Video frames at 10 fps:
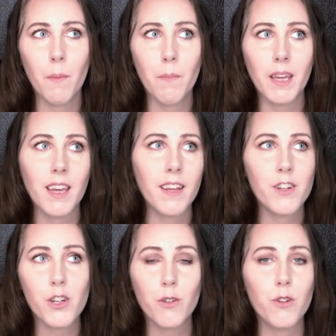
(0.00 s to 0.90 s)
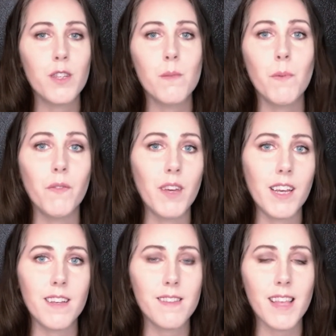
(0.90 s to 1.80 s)
making children's
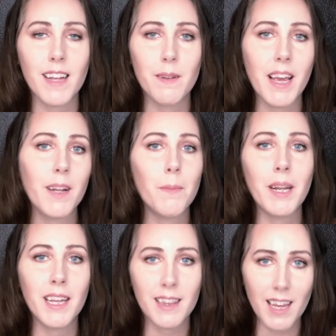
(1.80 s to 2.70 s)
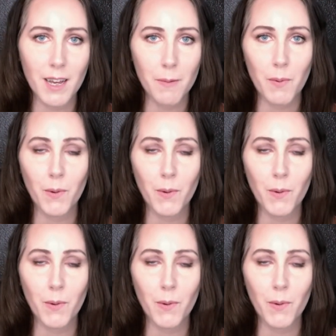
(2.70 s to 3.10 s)
movies and animating them,